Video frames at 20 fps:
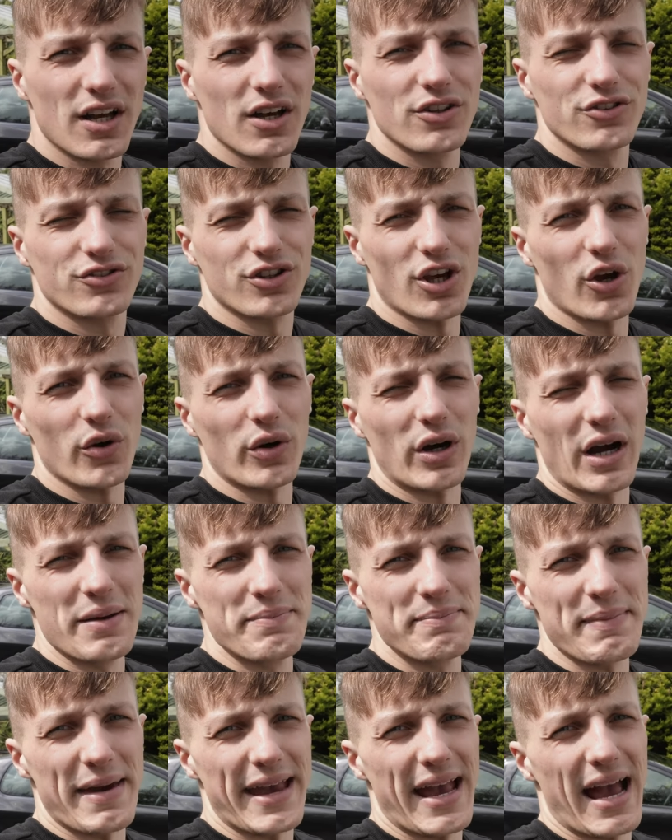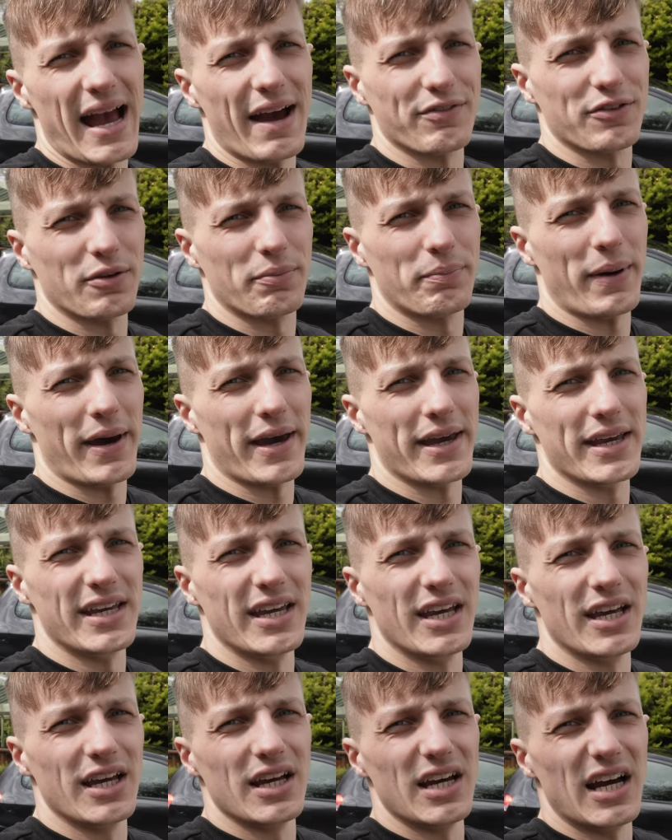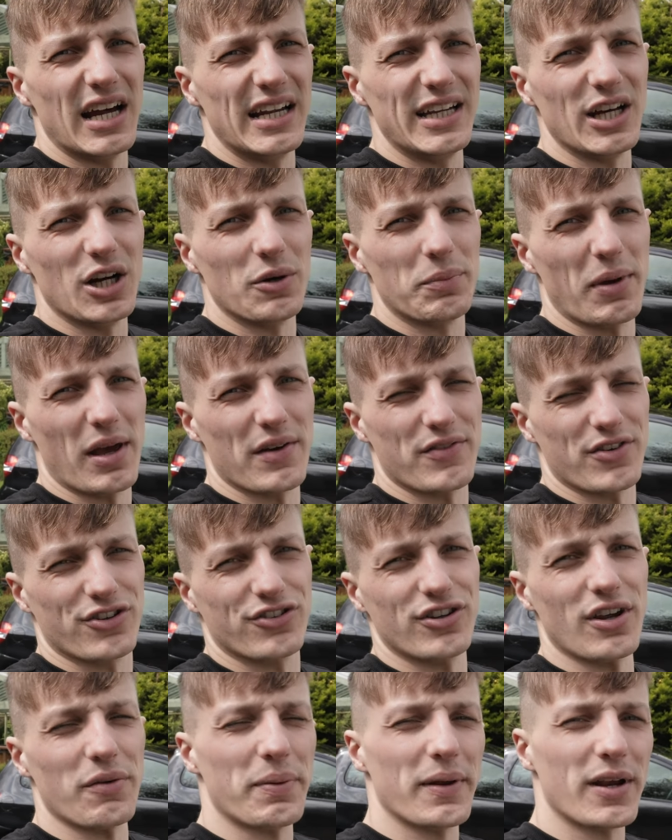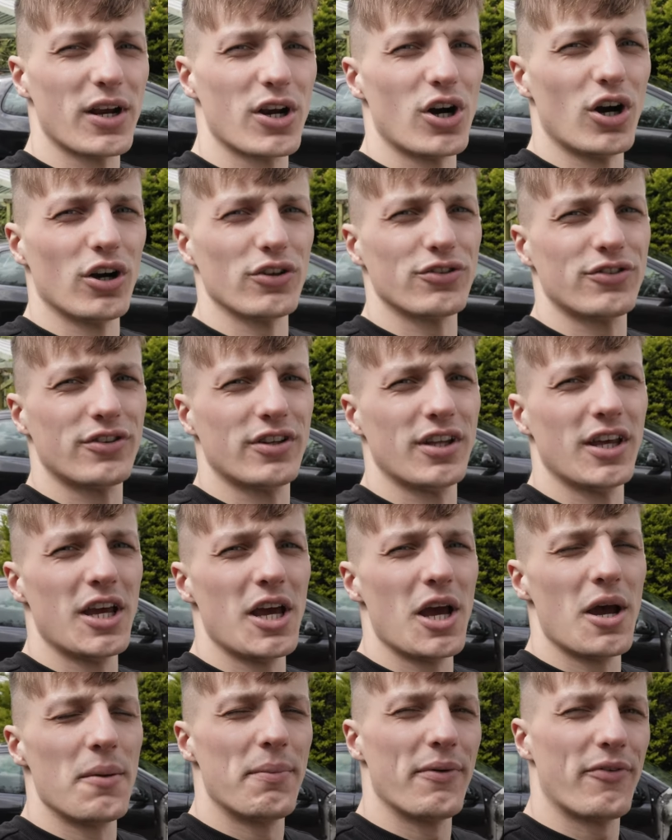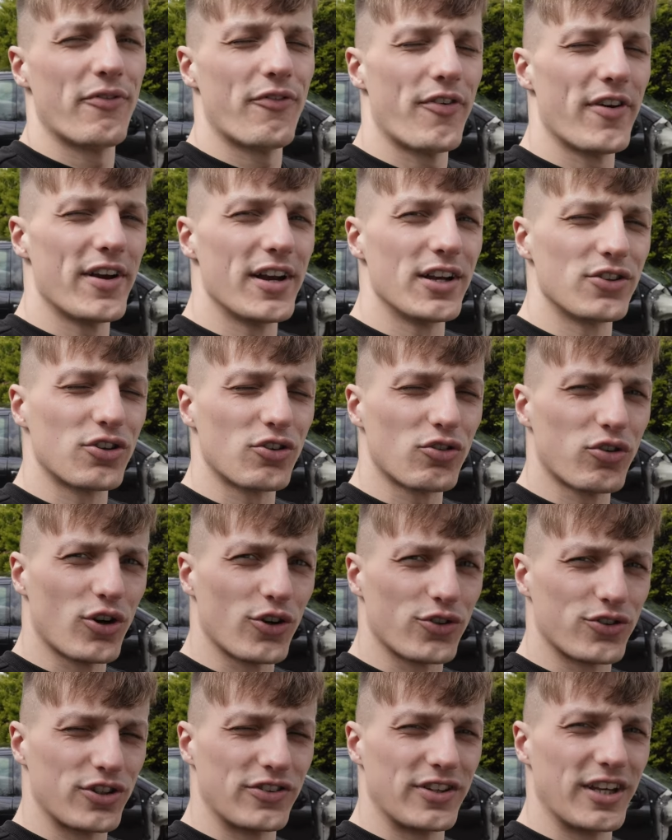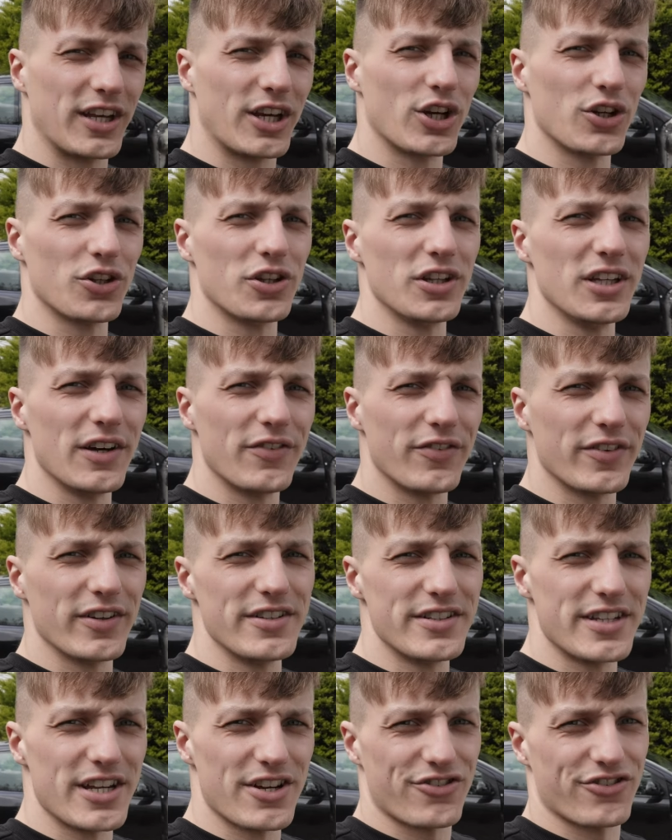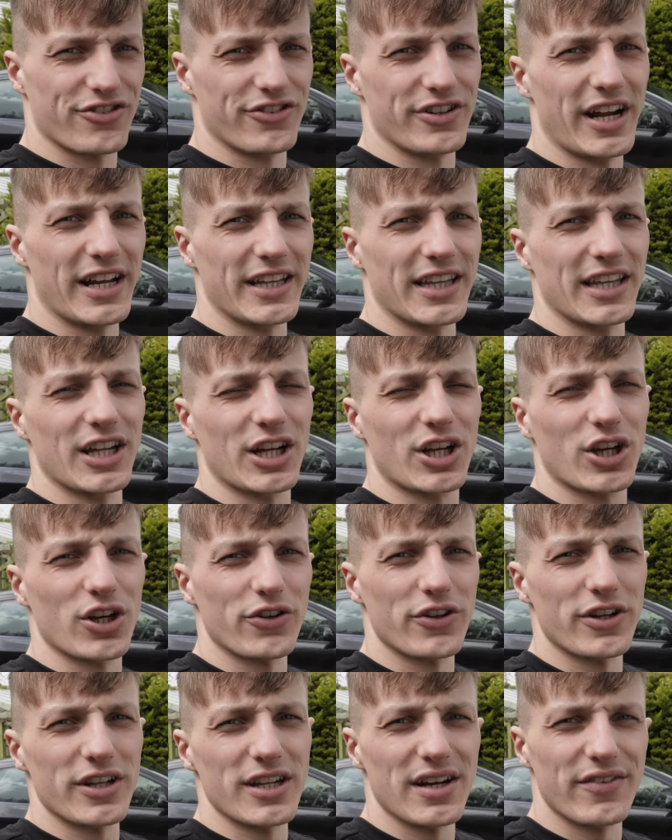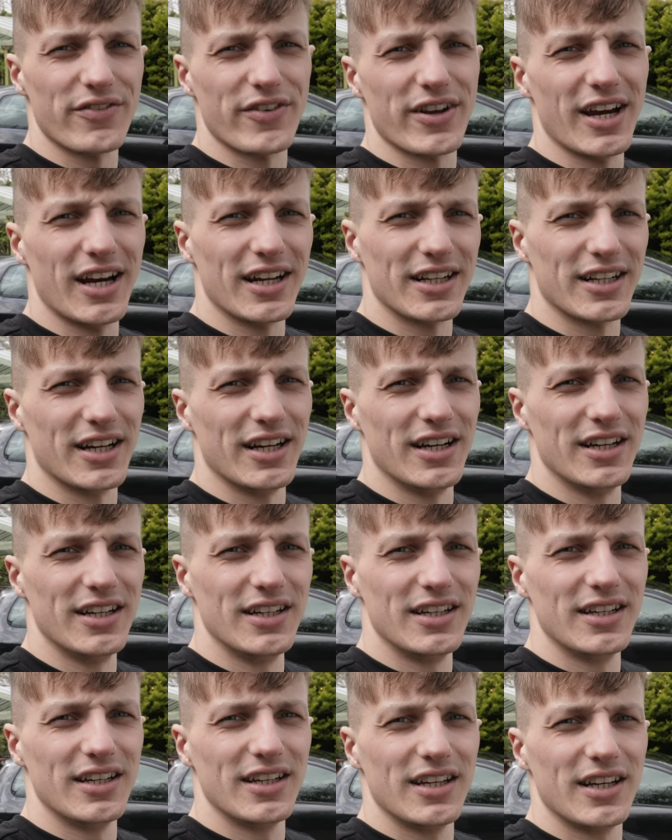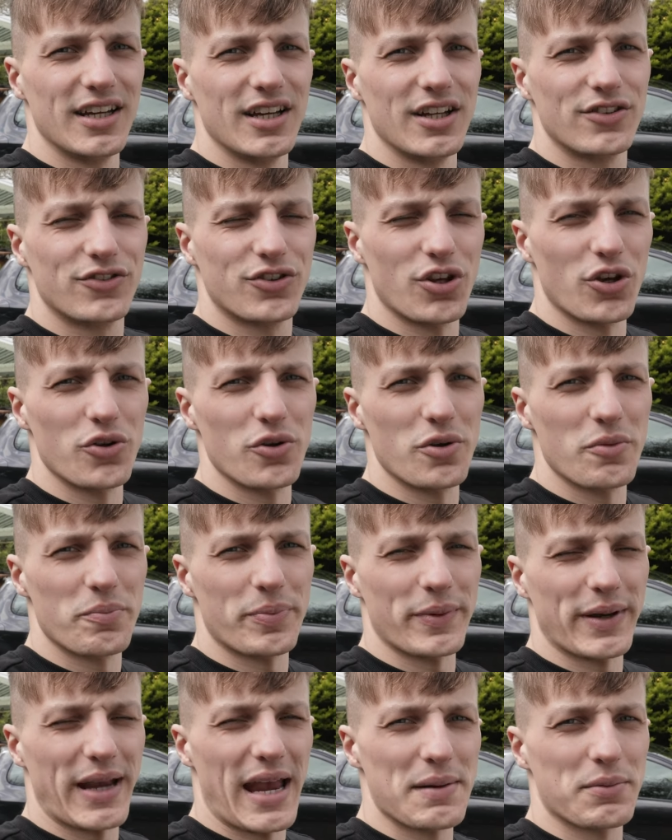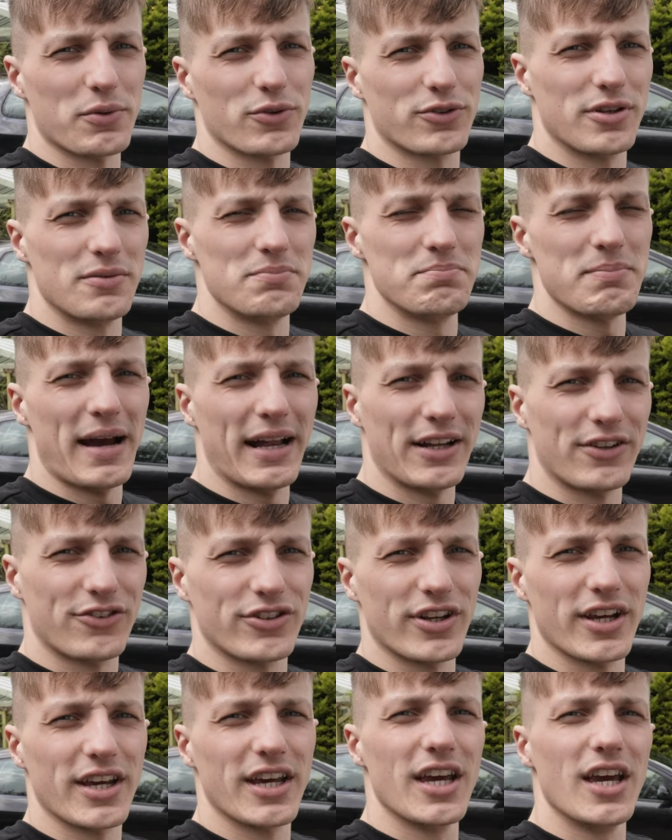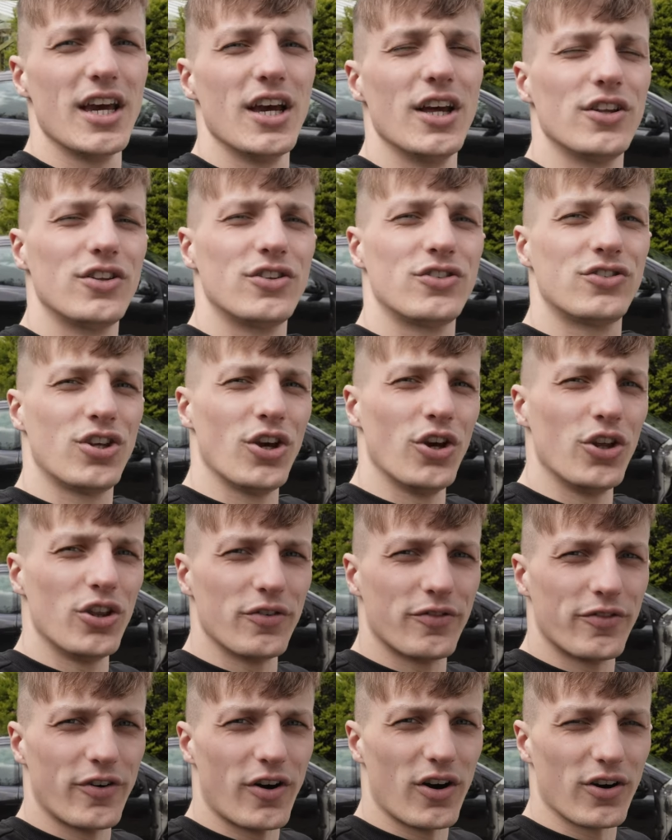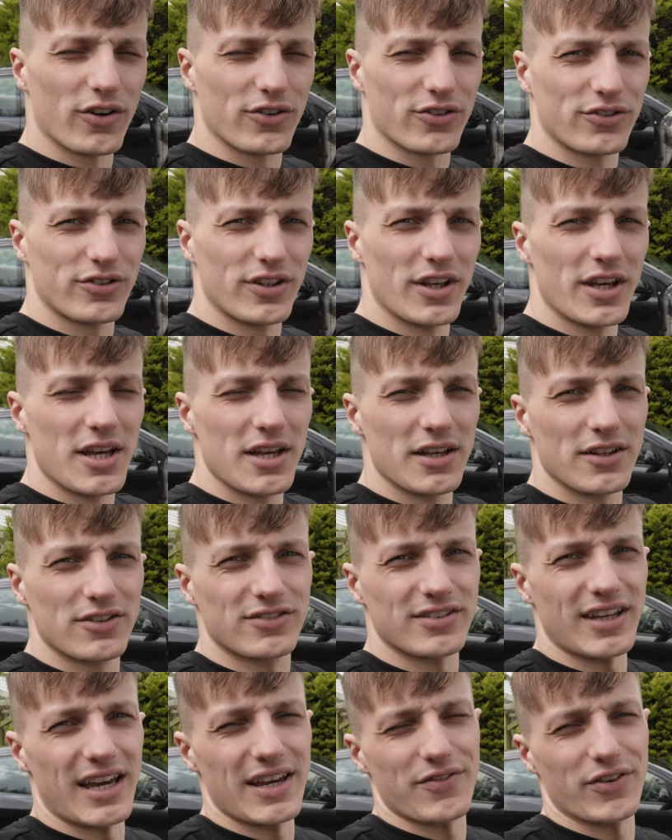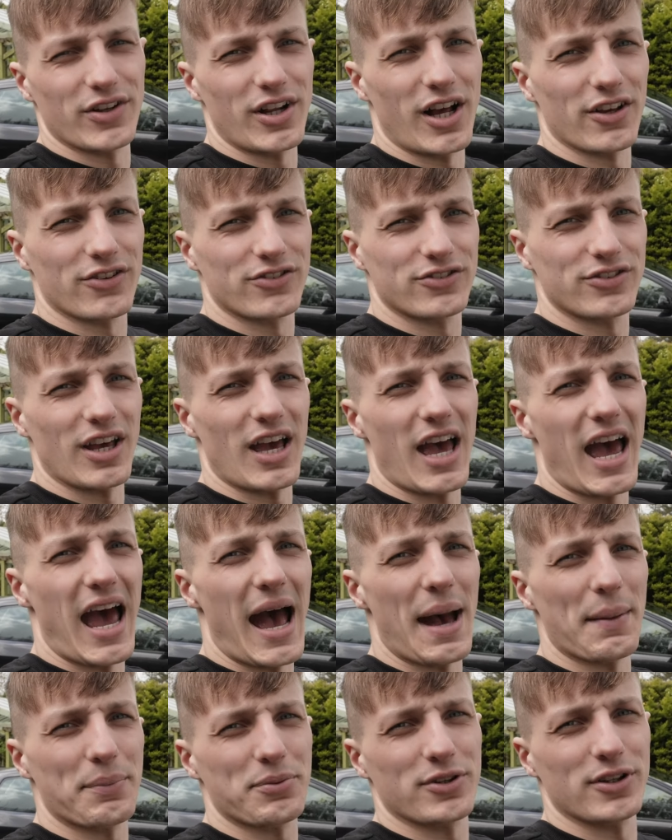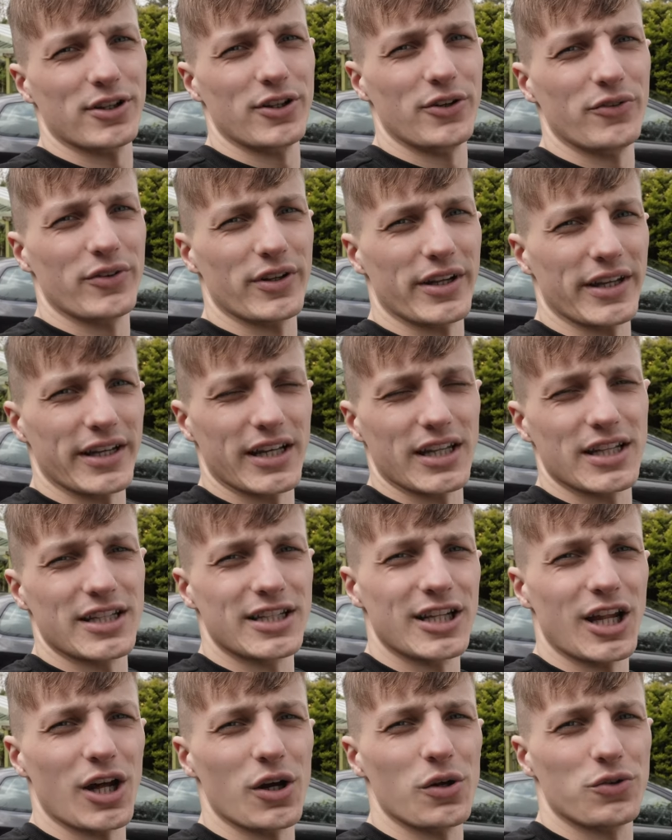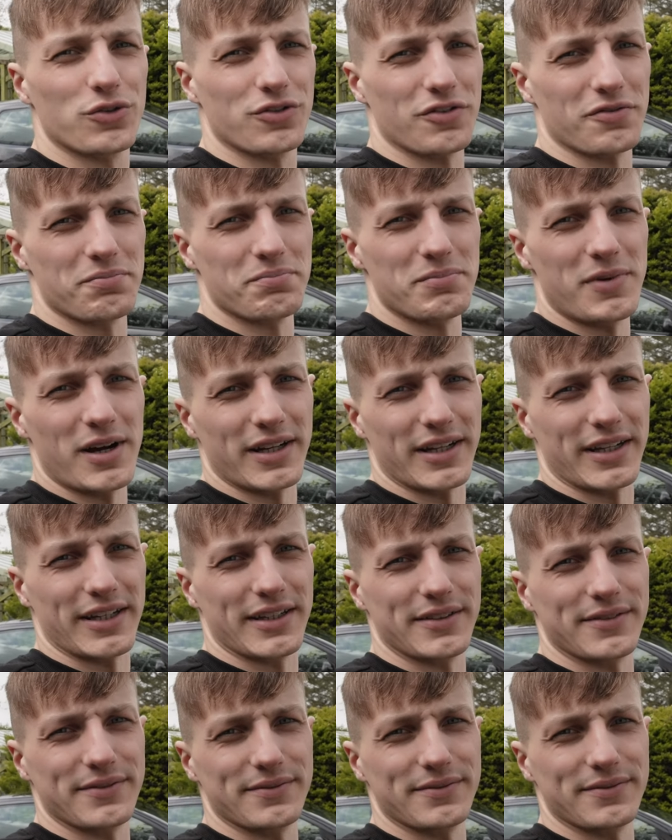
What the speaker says: so I may have to pay a little bit of a shipping cost. But fingers crossed it's in good enough condition and in a good enough colour to be able to match it to the Fox, saving us absolutely loads of money.